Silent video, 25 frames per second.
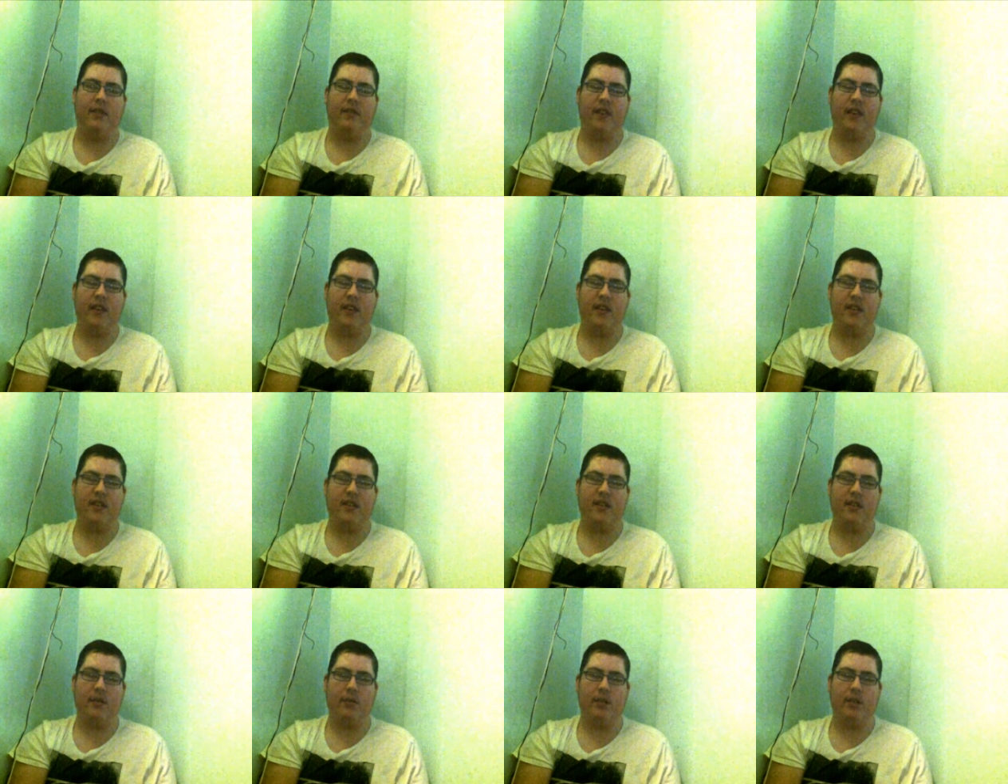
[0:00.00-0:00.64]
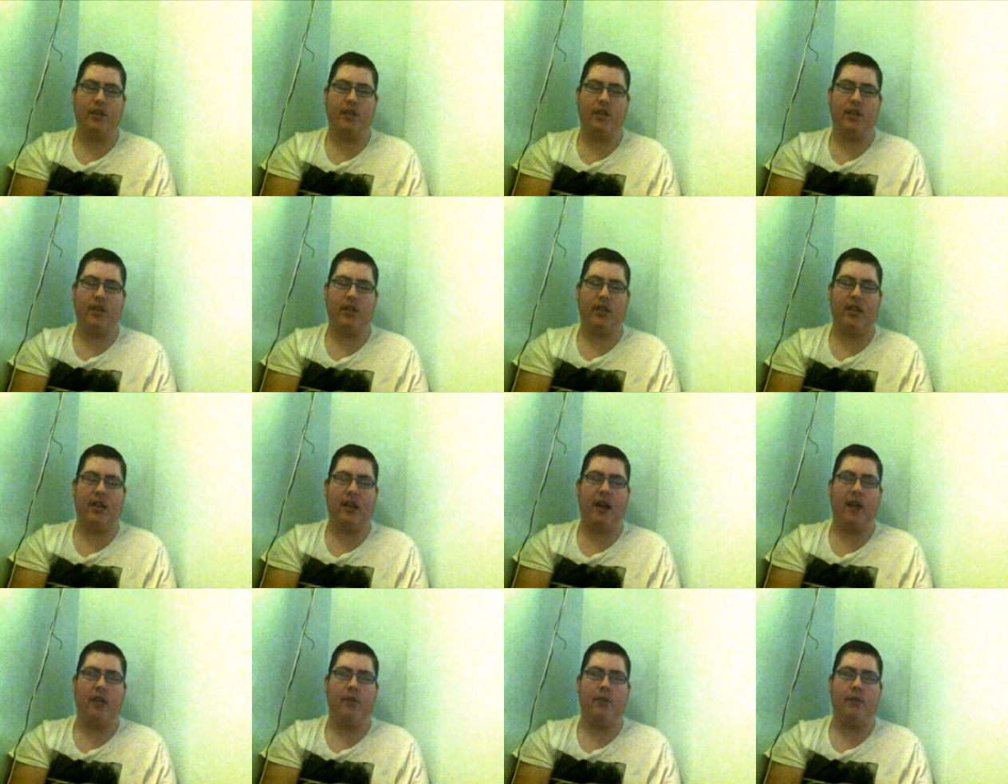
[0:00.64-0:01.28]
figures which
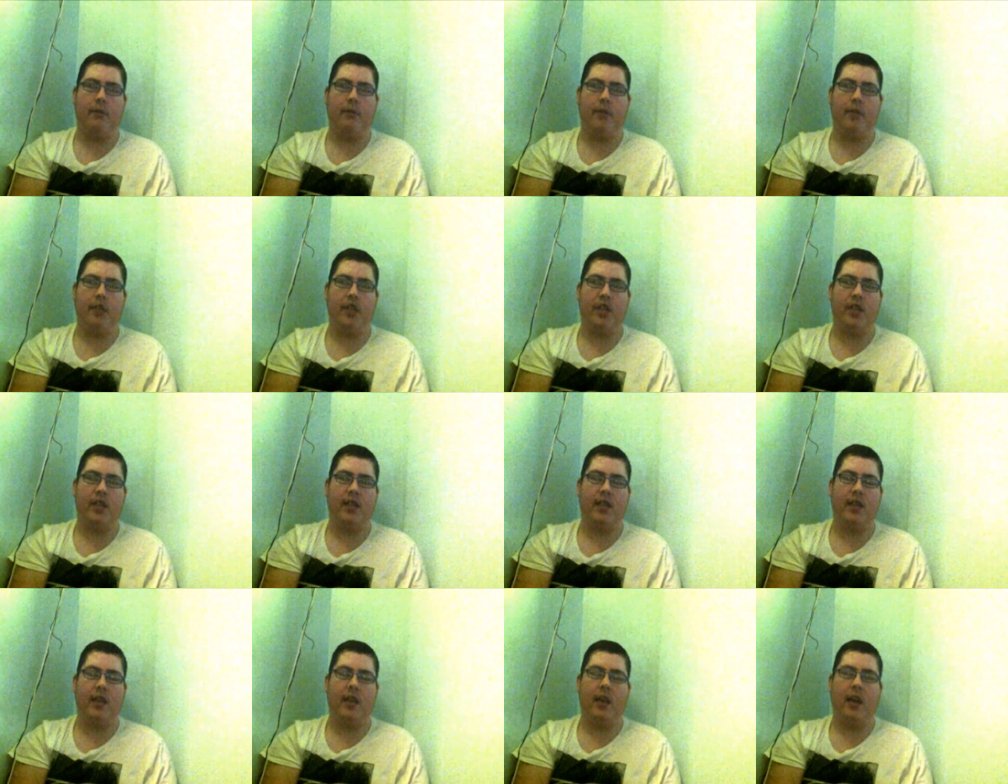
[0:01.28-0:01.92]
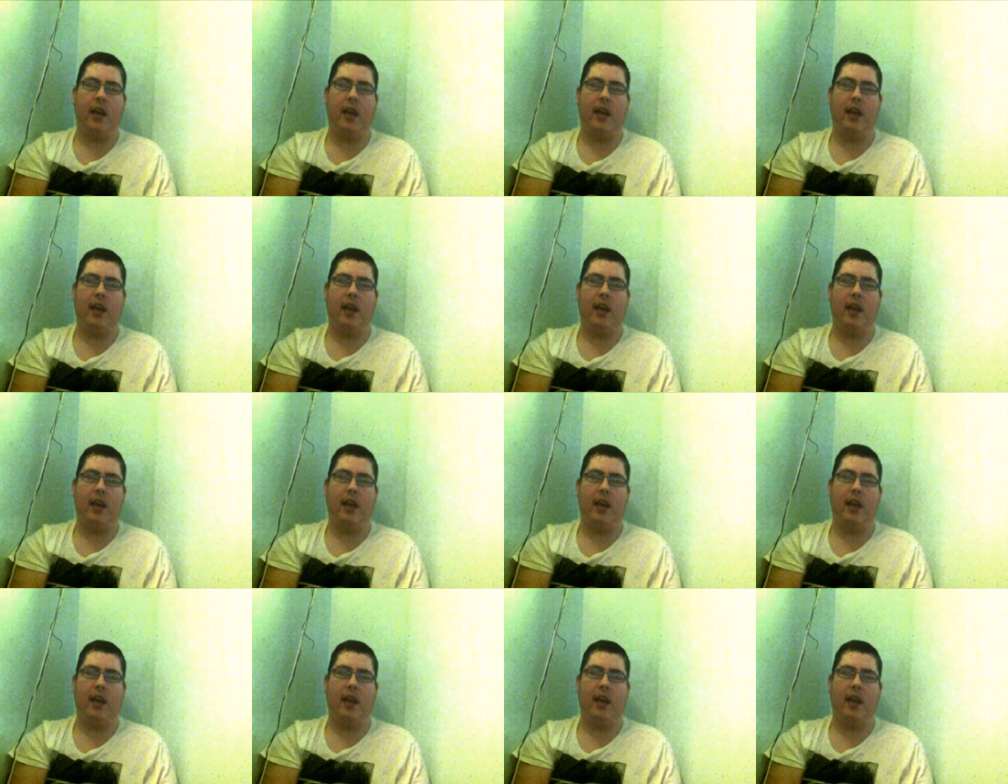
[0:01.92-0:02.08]
turned out to be witches.